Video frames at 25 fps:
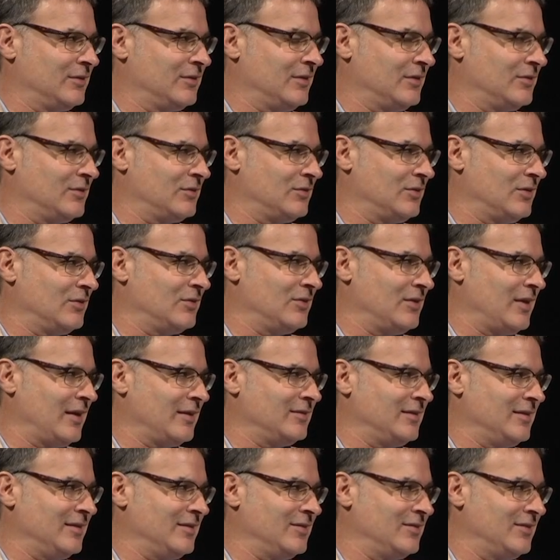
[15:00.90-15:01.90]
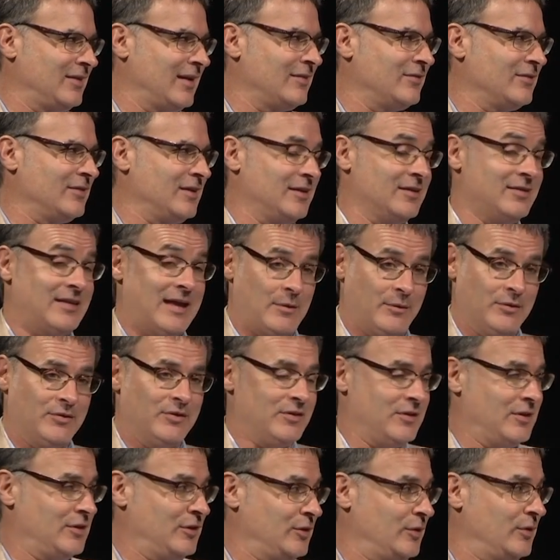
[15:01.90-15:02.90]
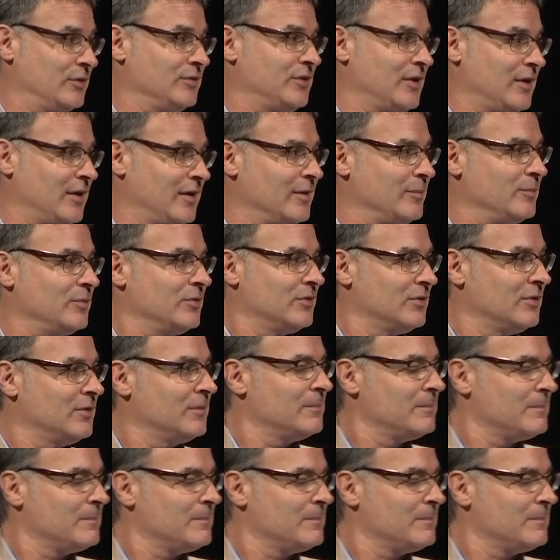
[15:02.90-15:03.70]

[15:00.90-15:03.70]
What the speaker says: since just 1970, and that was in the New York Times.